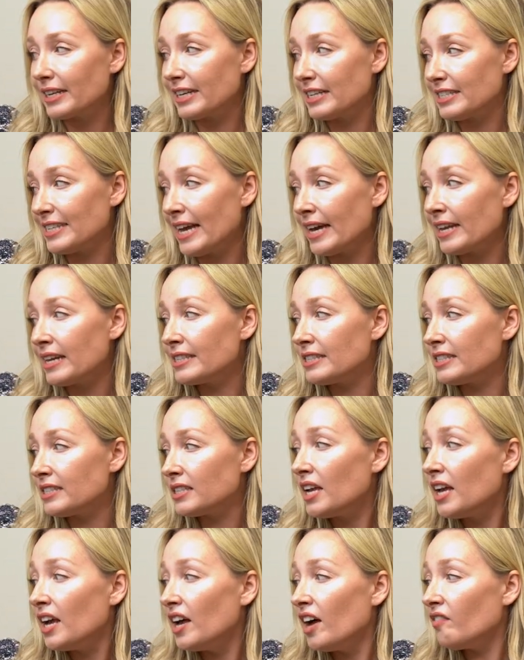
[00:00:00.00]
Like I said,
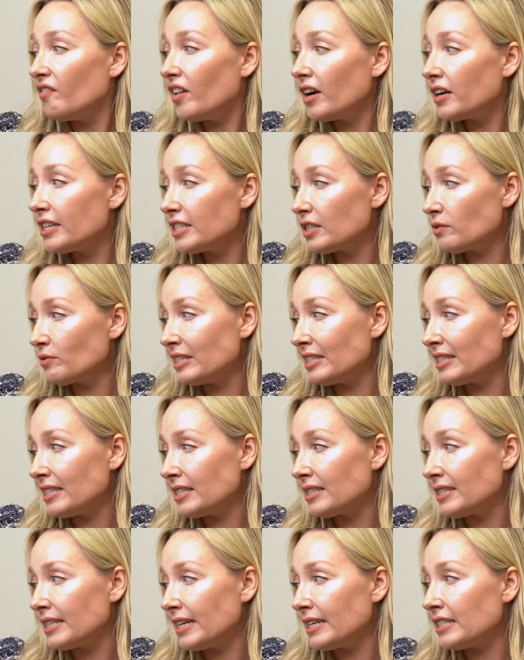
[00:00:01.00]
it's fungus
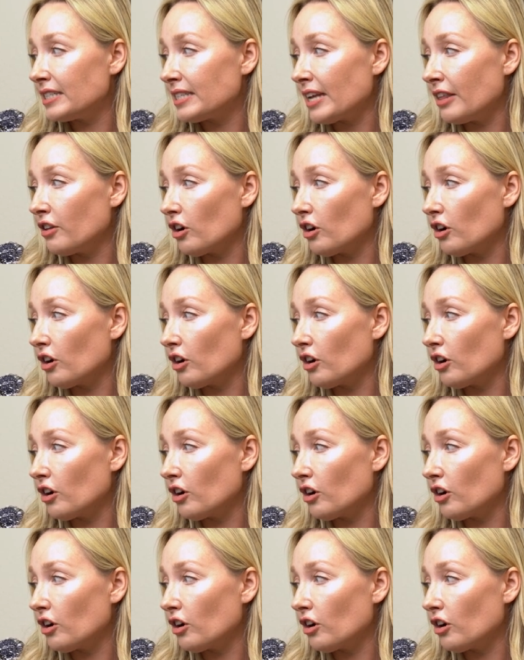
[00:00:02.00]
resistant,